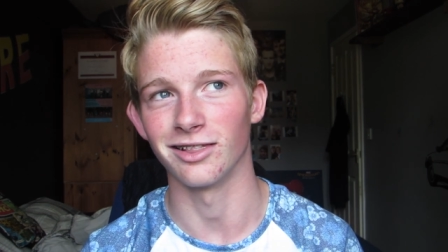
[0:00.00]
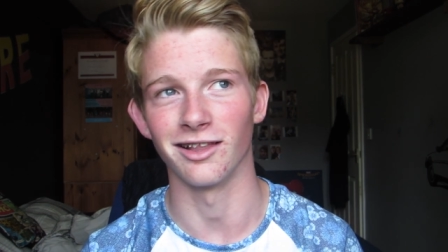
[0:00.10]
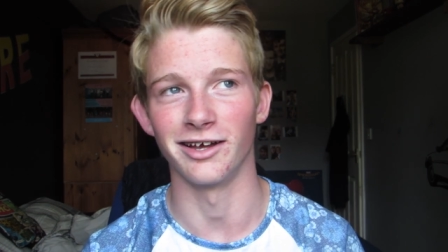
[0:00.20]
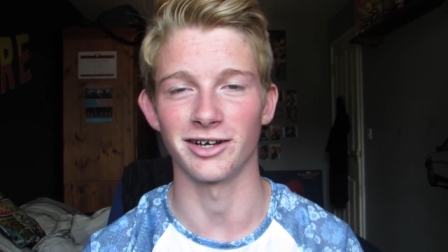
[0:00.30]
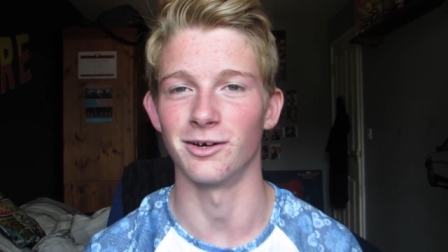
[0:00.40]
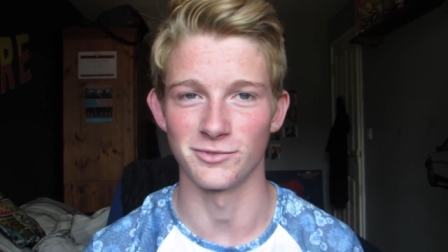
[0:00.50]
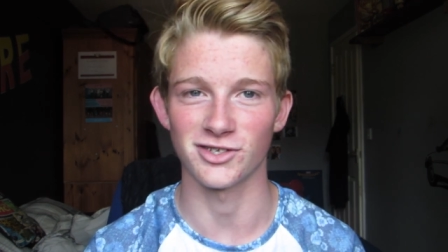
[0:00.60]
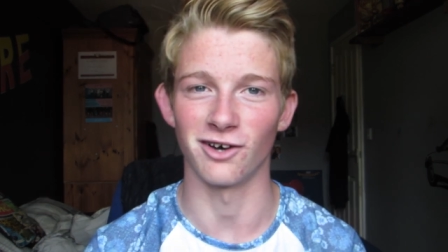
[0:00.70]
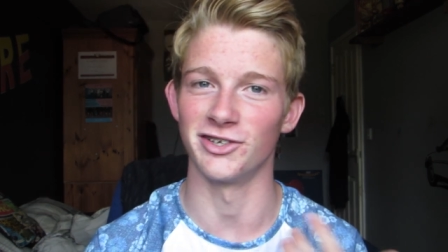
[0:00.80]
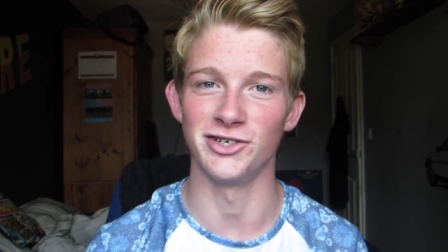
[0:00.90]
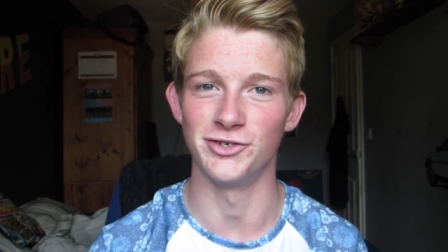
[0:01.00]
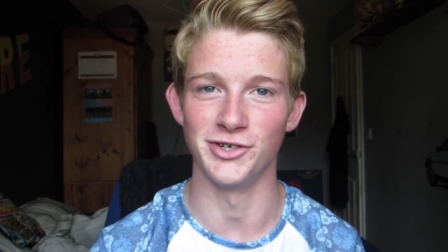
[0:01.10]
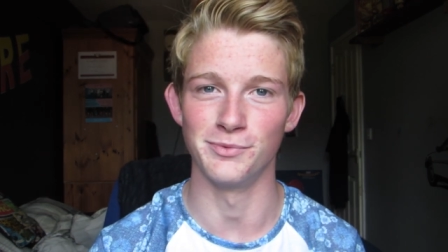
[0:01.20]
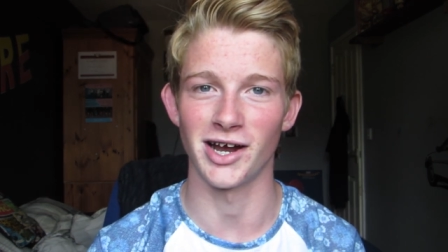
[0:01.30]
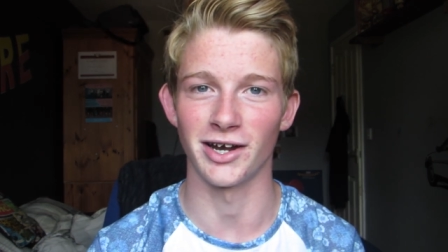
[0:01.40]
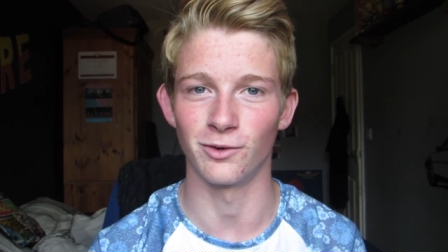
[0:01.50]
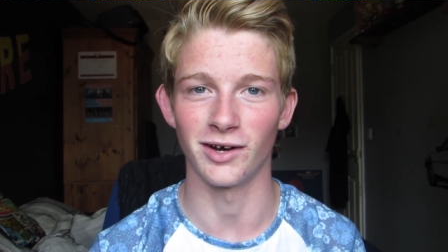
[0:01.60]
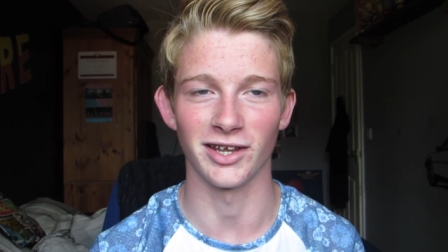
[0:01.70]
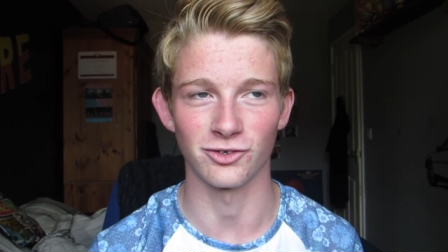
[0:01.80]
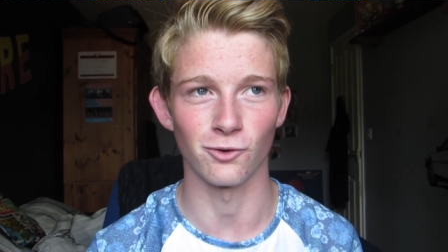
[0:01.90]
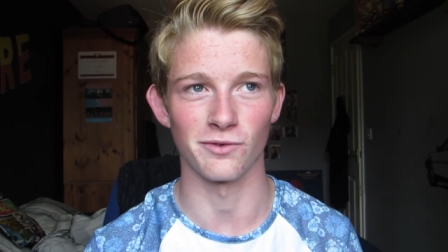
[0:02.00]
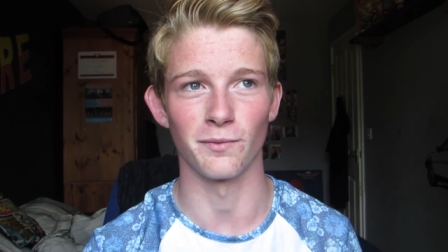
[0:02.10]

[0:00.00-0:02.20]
like I'm starting a YouTube channel and I told